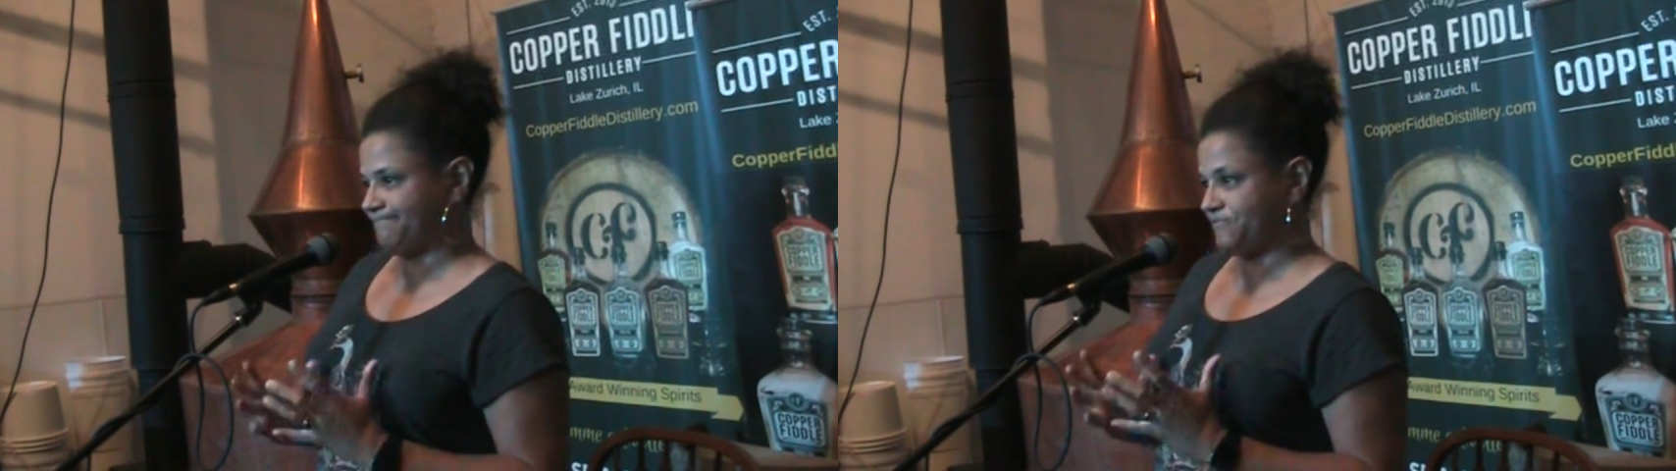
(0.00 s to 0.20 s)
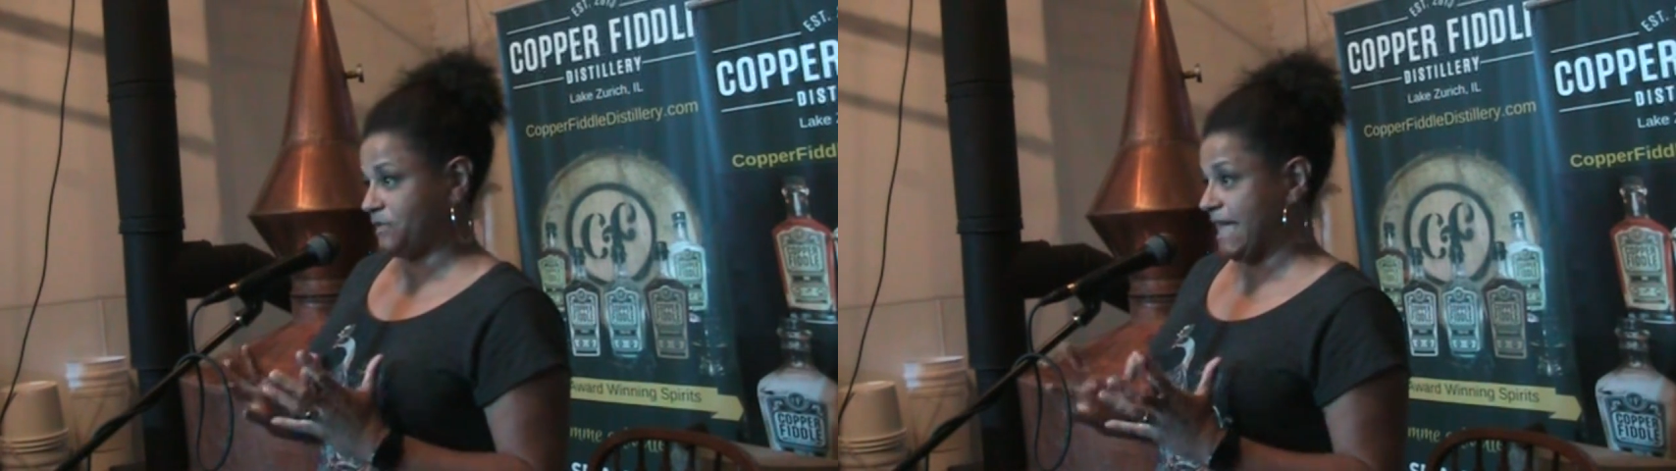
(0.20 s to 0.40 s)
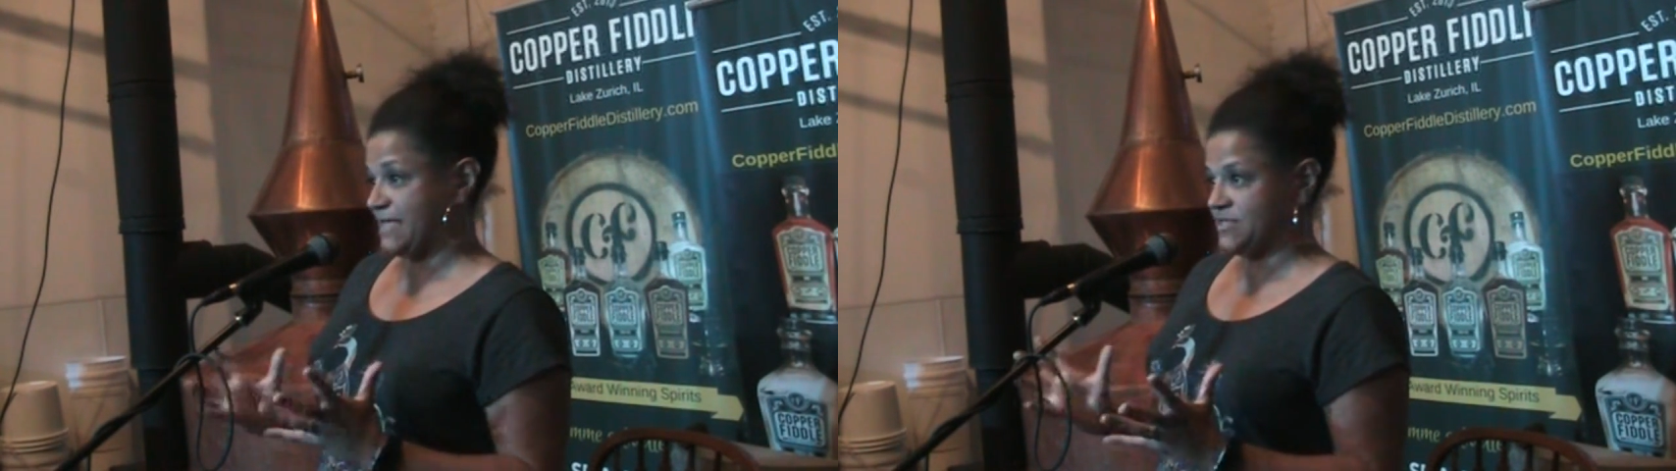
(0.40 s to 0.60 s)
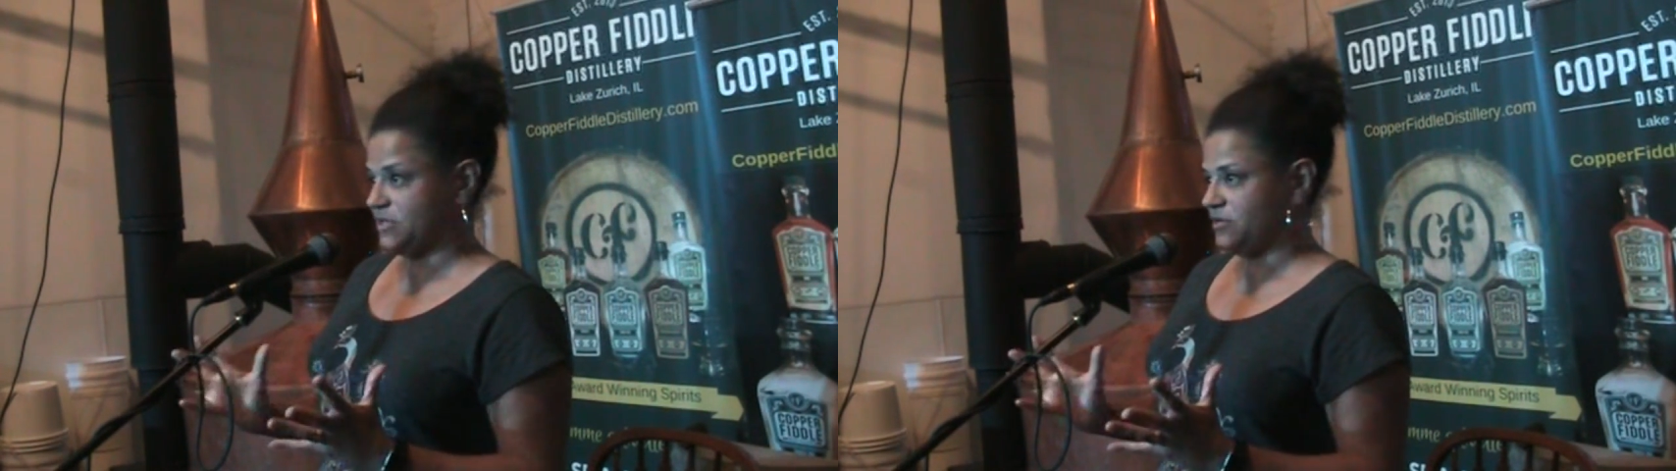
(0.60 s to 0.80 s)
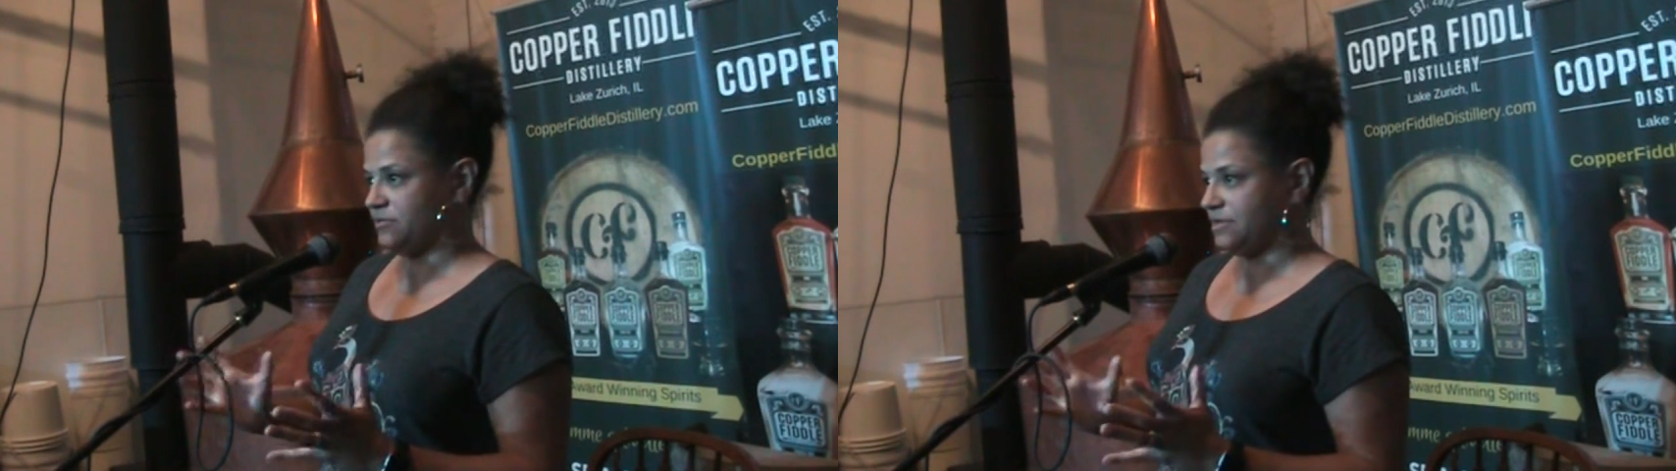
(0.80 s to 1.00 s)

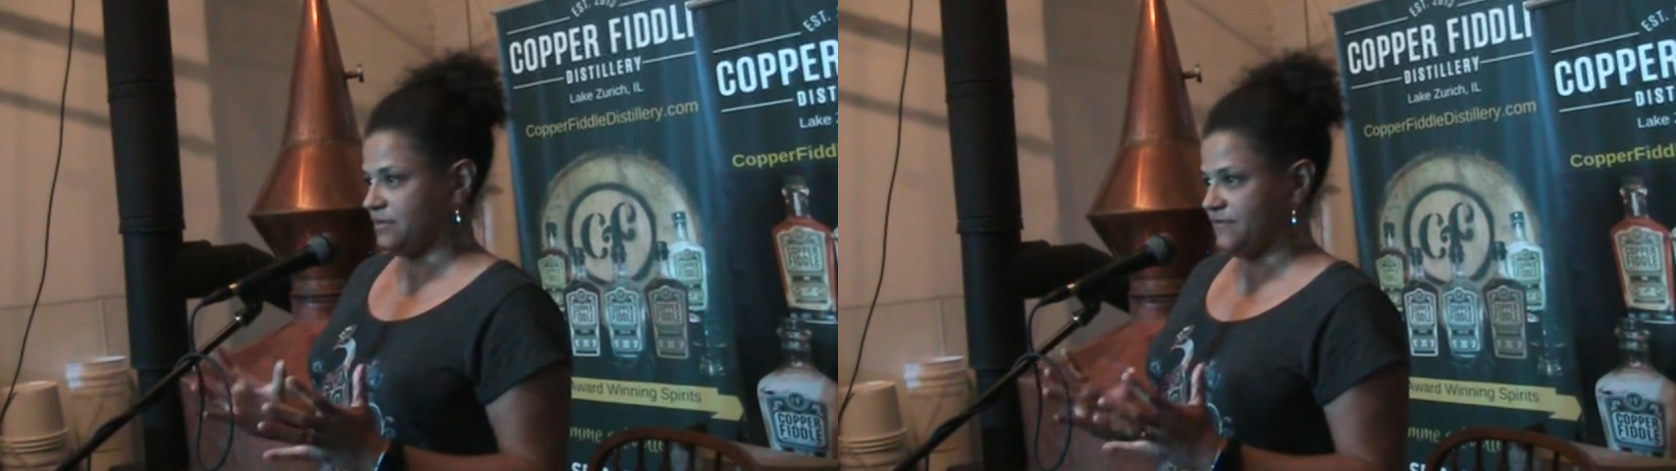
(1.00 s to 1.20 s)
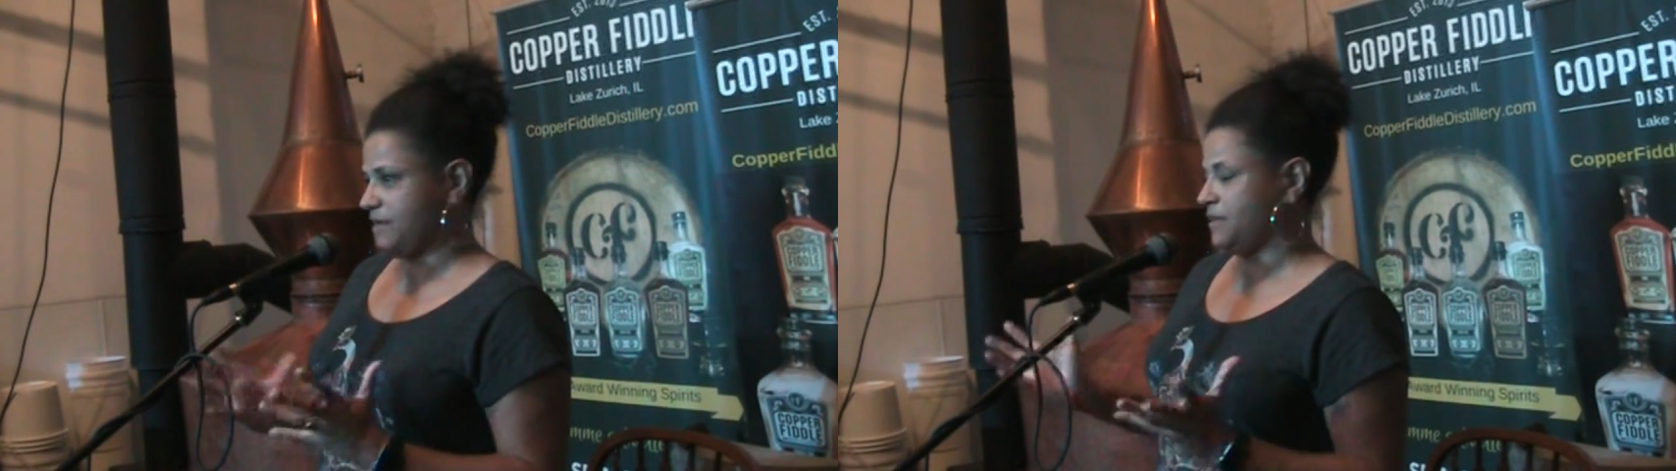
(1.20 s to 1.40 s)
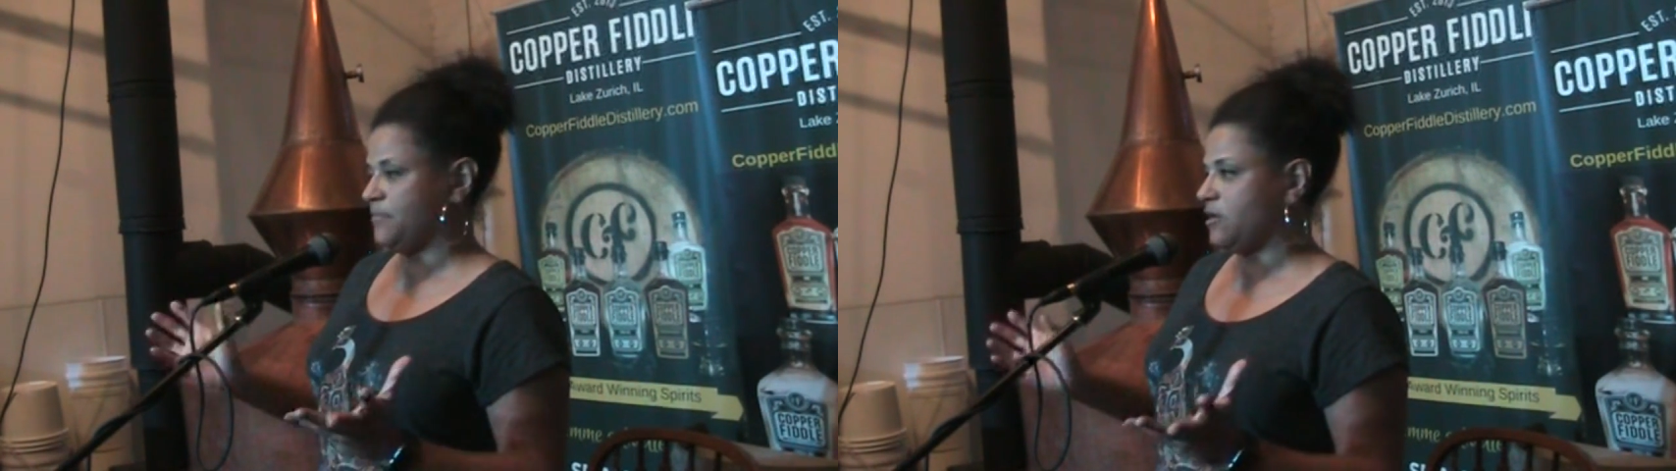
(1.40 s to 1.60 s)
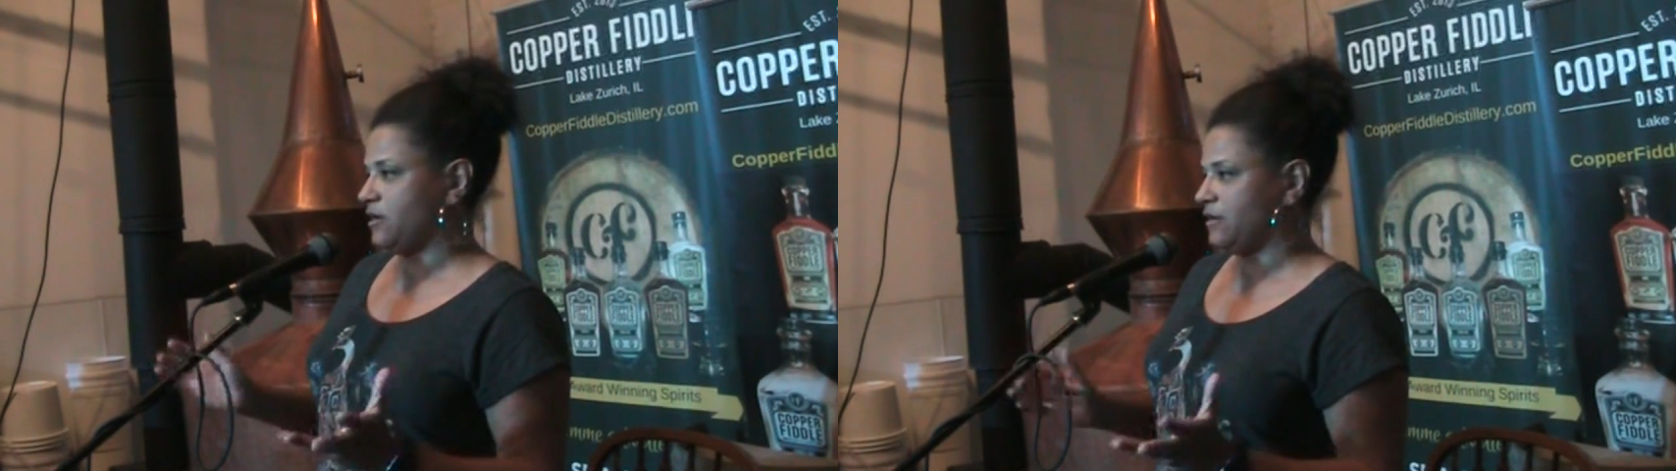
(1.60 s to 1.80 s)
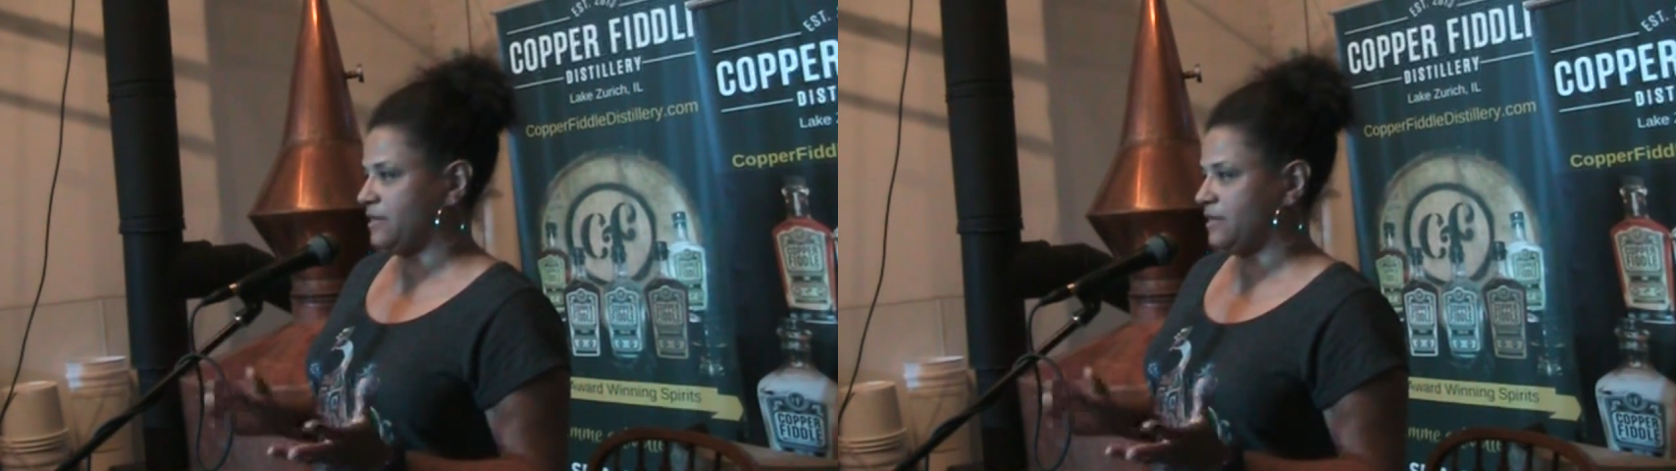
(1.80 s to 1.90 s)
blasted our little family apart.